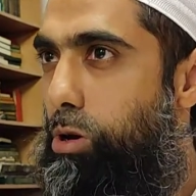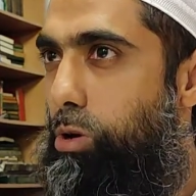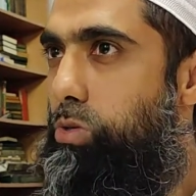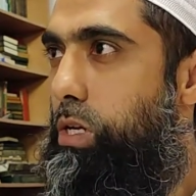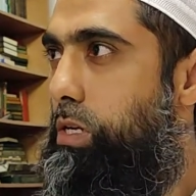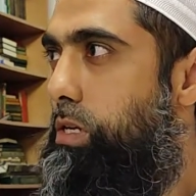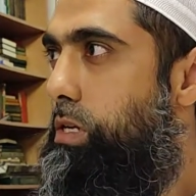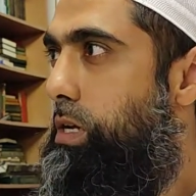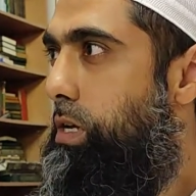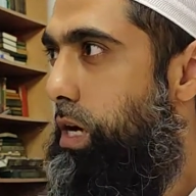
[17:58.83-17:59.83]
clothes
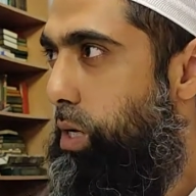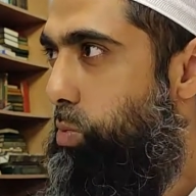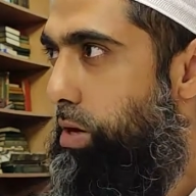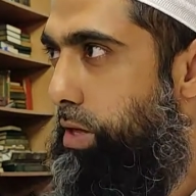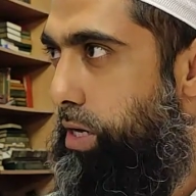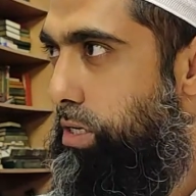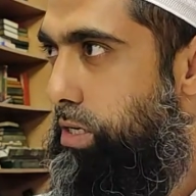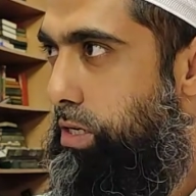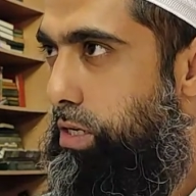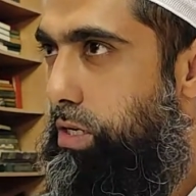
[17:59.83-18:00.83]
and wear that.
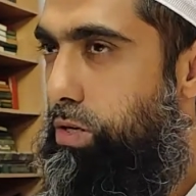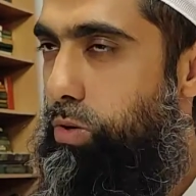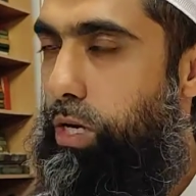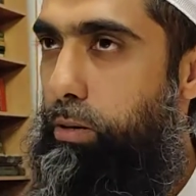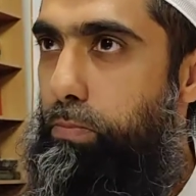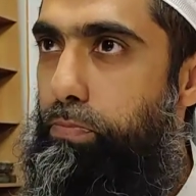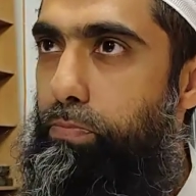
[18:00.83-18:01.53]
Okay.